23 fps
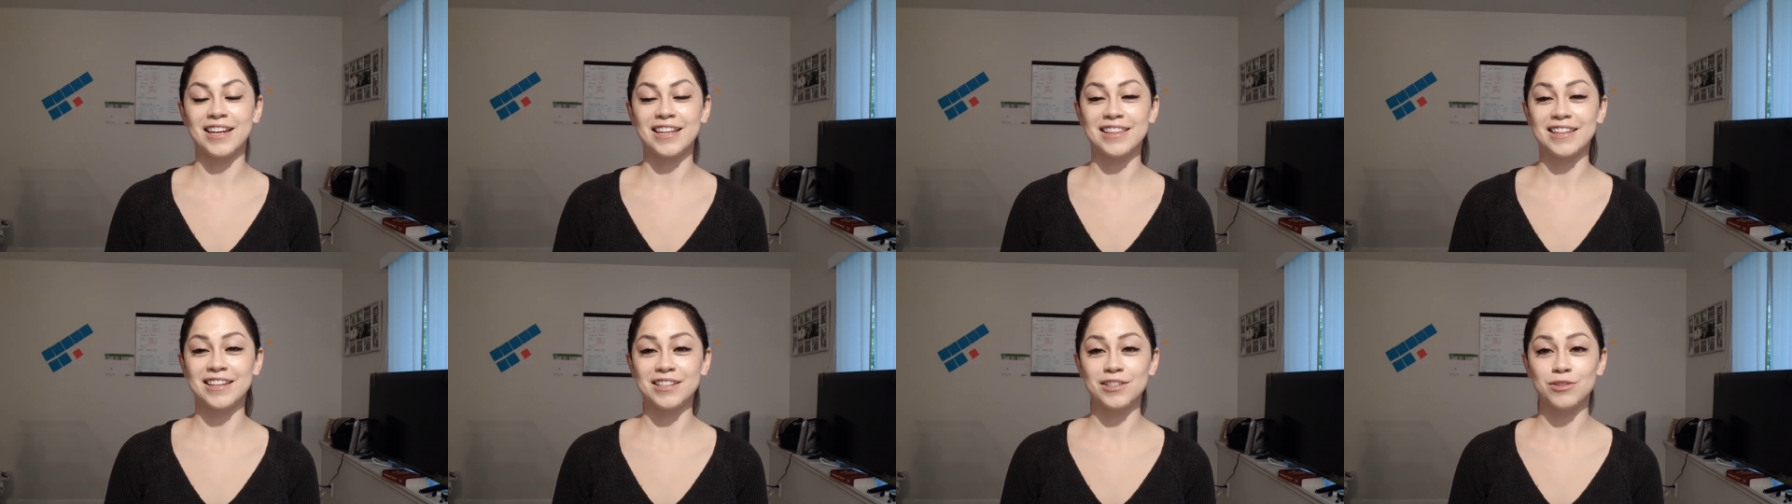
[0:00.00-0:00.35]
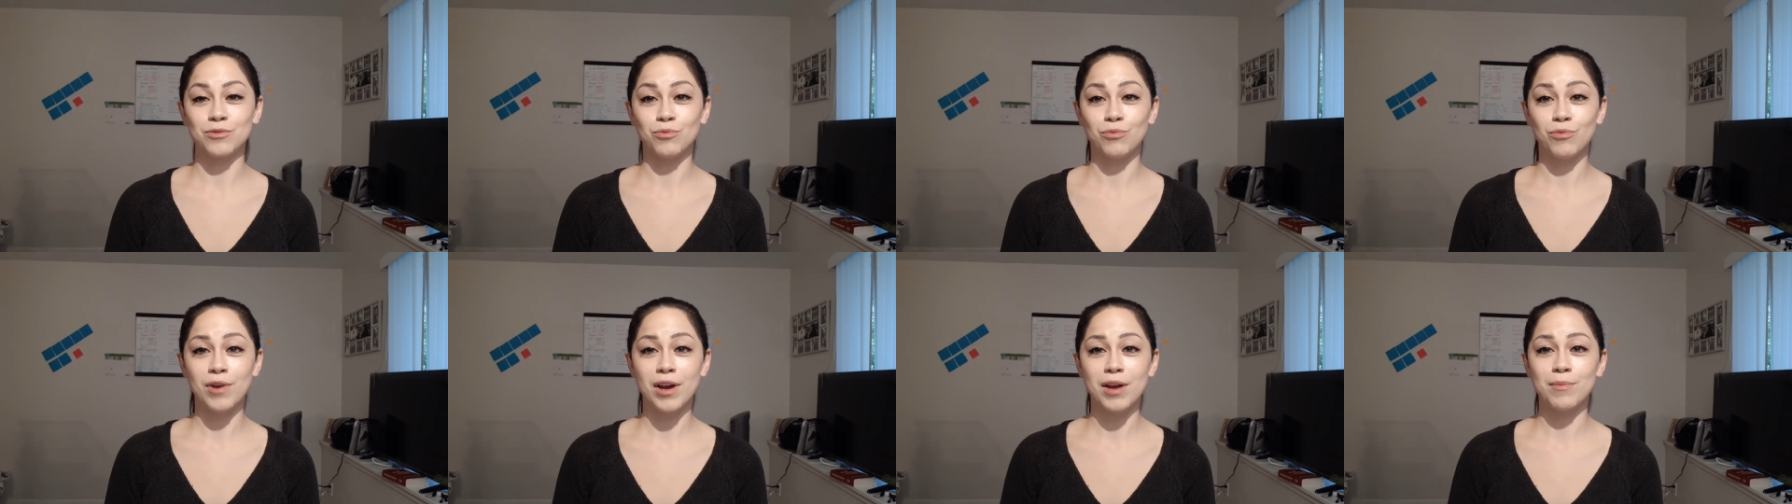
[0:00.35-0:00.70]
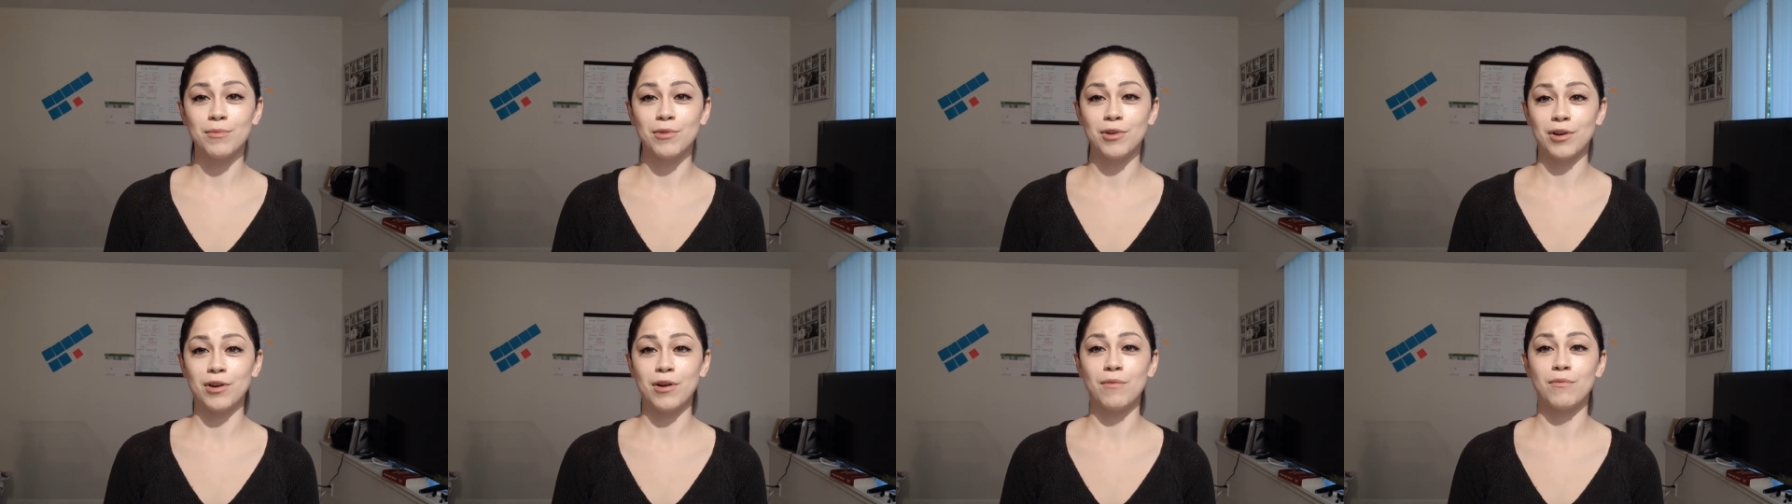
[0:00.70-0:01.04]
I think it's way
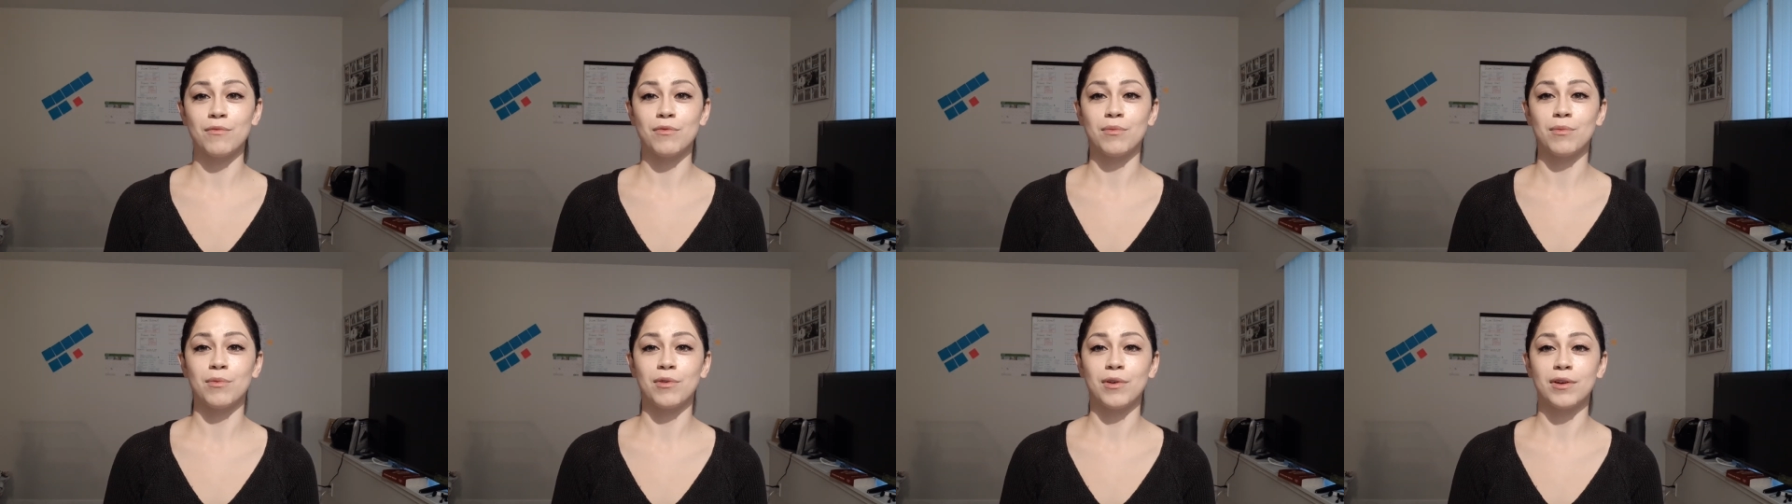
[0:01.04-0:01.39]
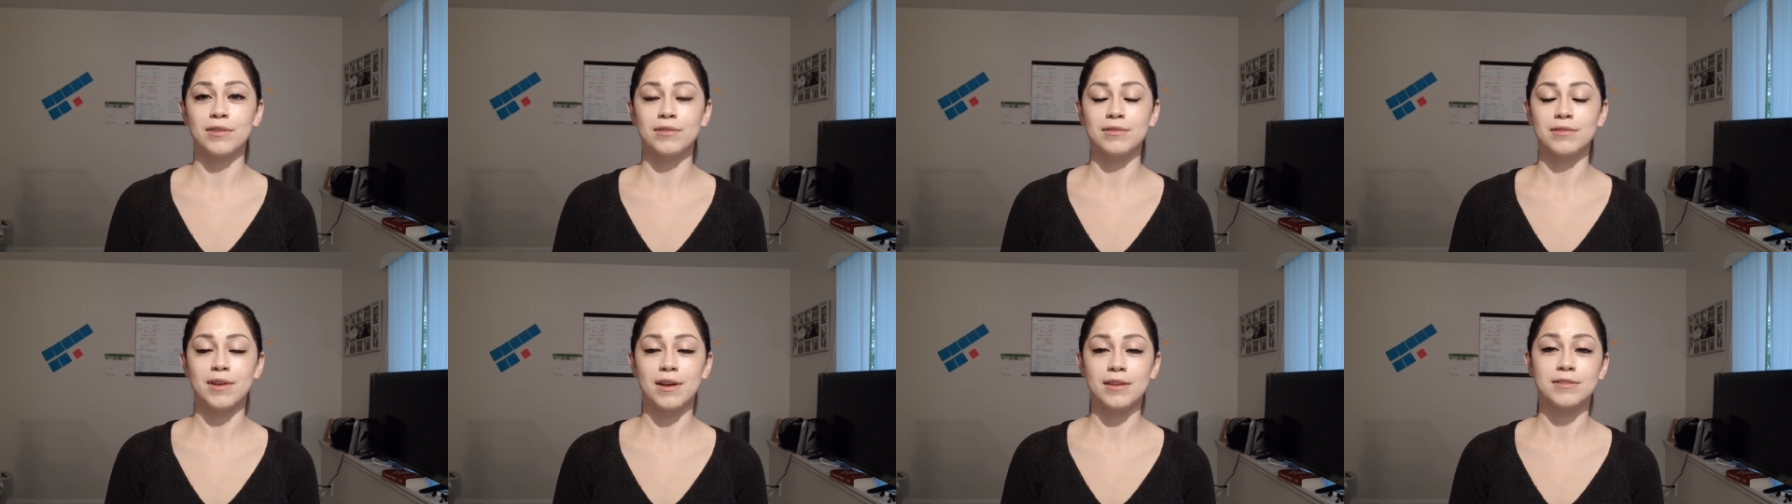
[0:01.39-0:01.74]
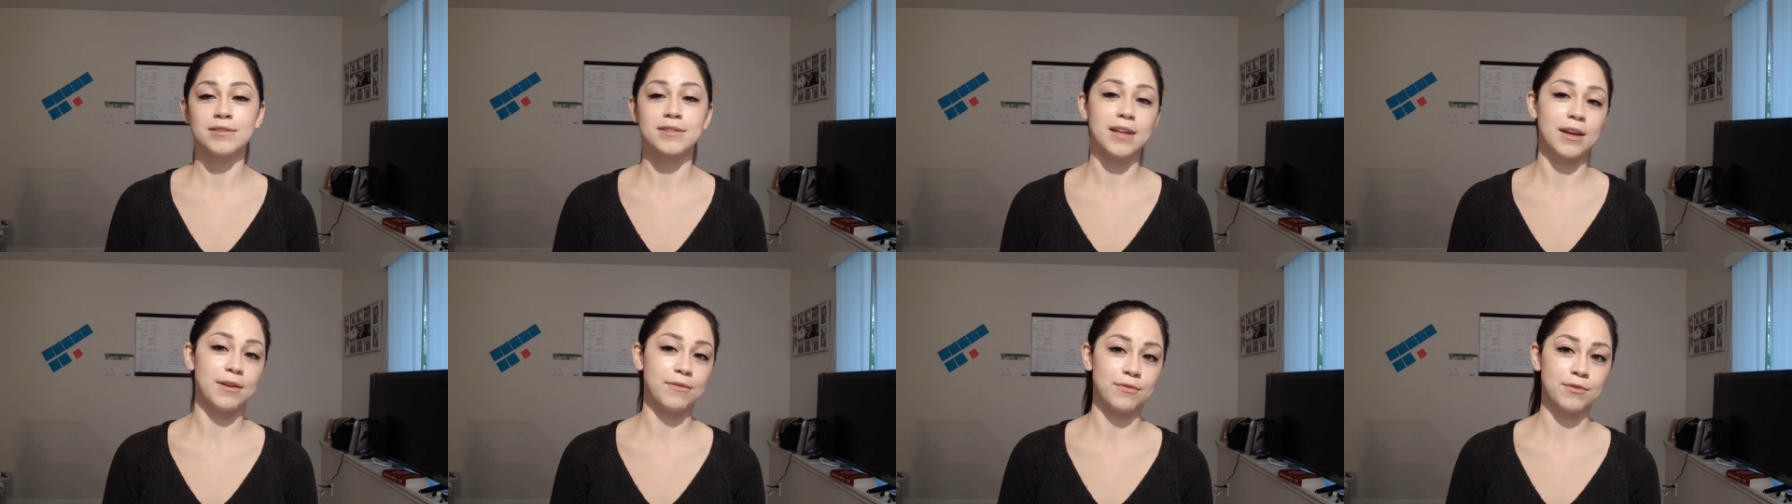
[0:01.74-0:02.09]
more comfortable and, and
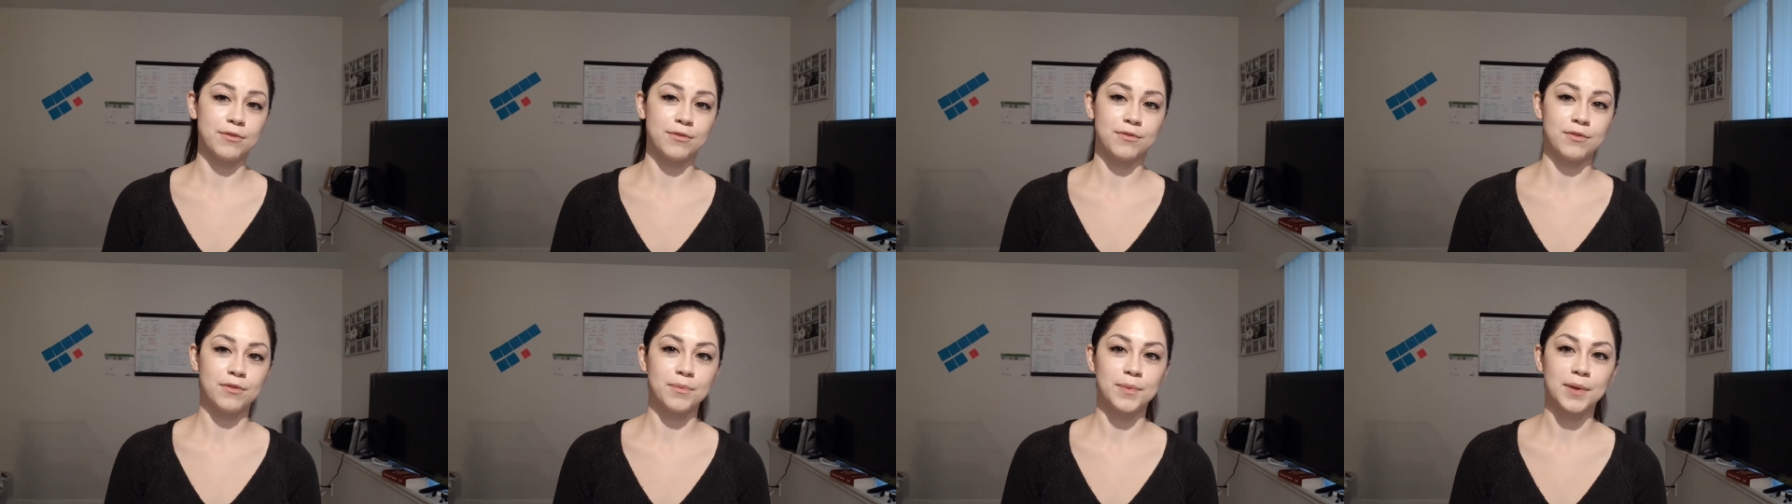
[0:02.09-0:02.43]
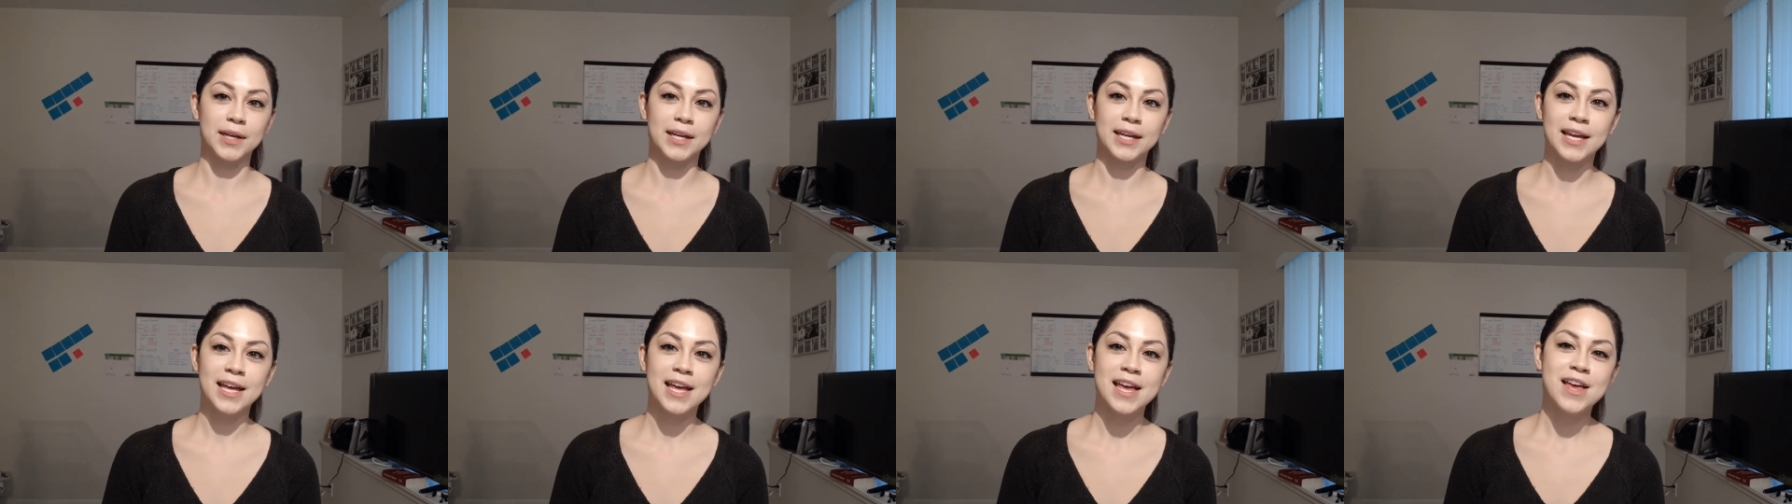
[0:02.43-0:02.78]
safer for me.